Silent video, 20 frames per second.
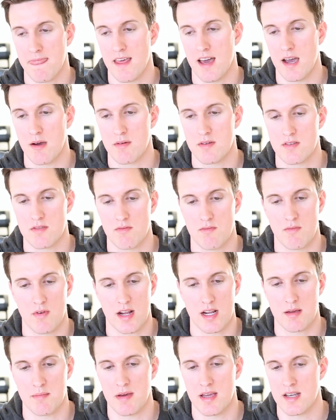I would
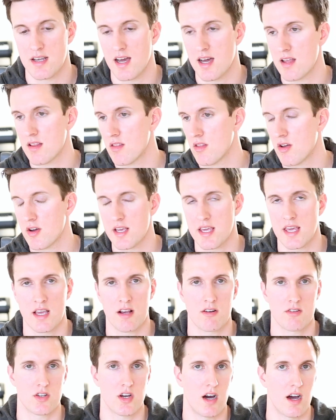recommend not looking
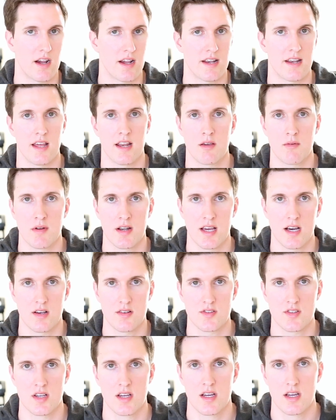or talking to anyone
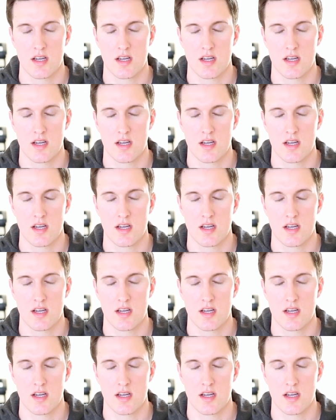else,